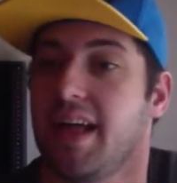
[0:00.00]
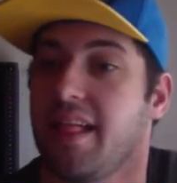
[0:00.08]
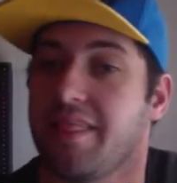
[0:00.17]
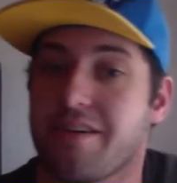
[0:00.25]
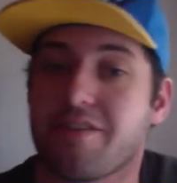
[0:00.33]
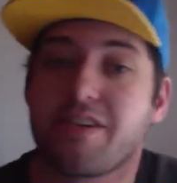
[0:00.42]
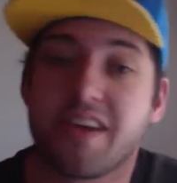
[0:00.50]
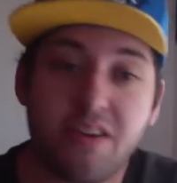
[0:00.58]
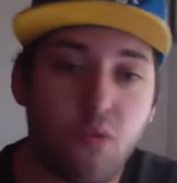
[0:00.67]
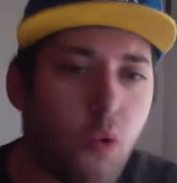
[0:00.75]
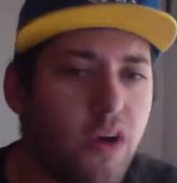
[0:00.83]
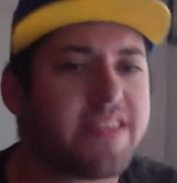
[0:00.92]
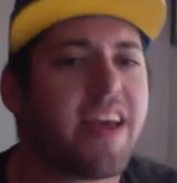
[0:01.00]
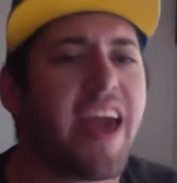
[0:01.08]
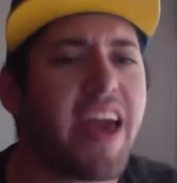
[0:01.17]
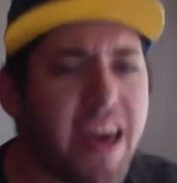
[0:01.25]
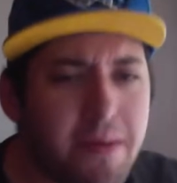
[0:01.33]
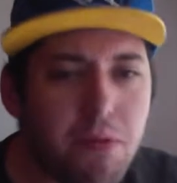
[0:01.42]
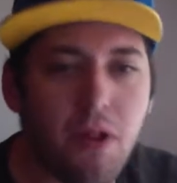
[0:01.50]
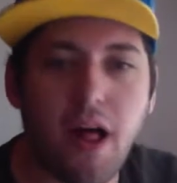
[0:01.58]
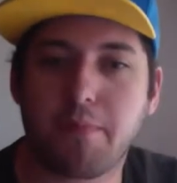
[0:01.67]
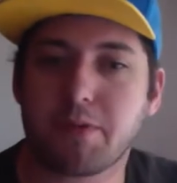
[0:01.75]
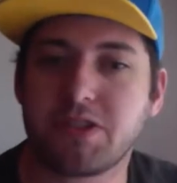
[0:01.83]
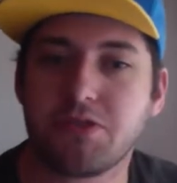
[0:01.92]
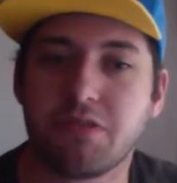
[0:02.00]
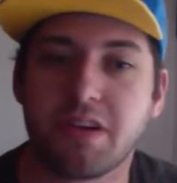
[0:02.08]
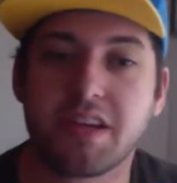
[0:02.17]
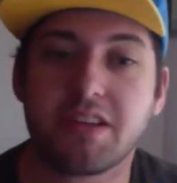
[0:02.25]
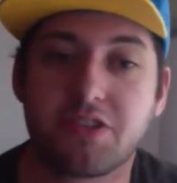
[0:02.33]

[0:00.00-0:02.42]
there was ample opportunity